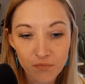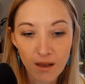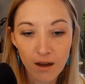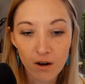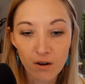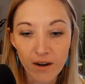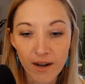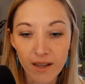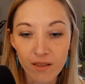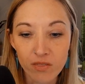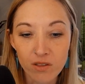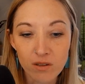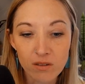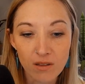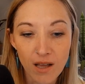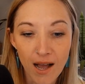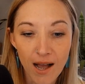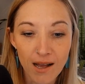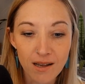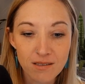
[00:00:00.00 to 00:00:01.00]
All right, the
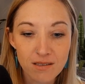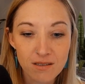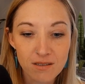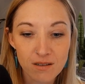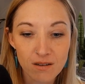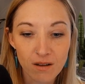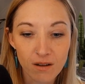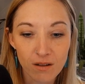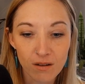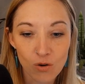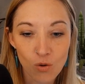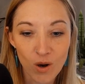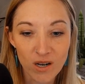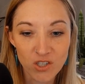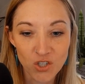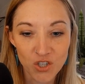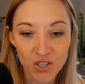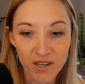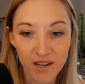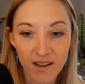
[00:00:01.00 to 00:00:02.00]
last
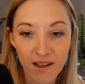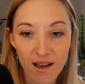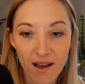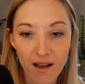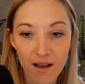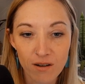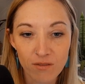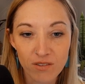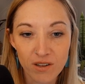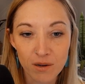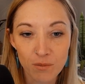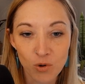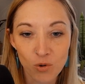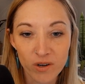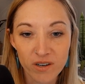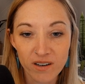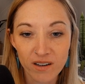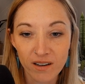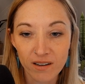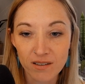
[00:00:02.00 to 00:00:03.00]
question I have that I'm
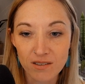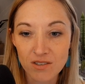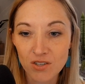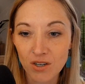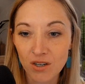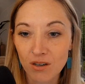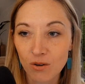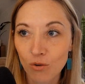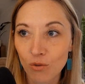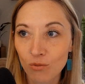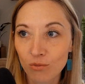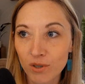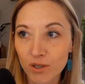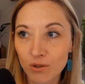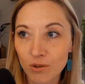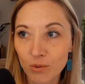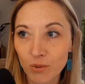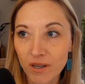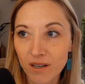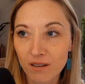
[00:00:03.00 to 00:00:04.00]
going to answer
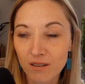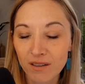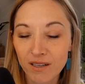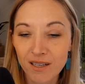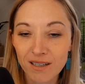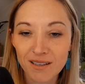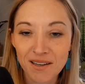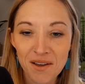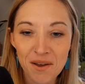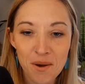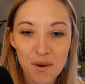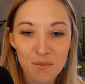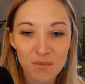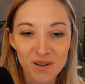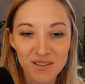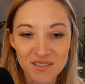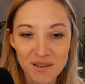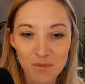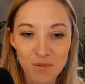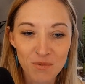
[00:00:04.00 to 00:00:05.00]
real quickly
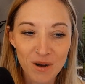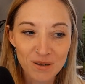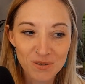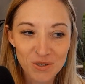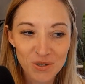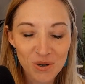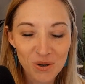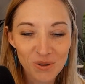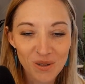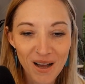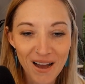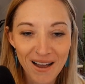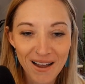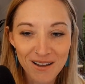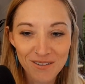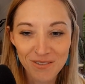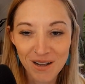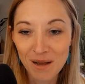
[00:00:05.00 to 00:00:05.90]
because I'm about to go live.